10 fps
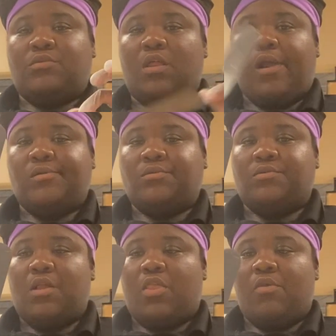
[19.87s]
which
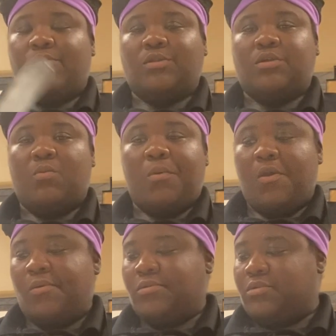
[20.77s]
one makes
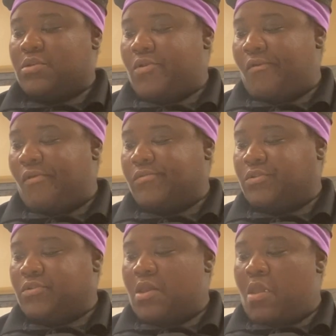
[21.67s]
you
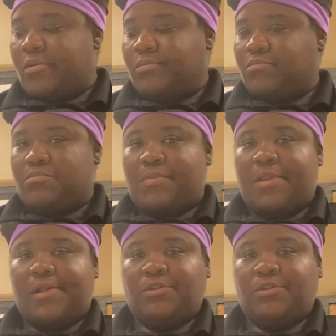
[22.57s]
comfortable to work with.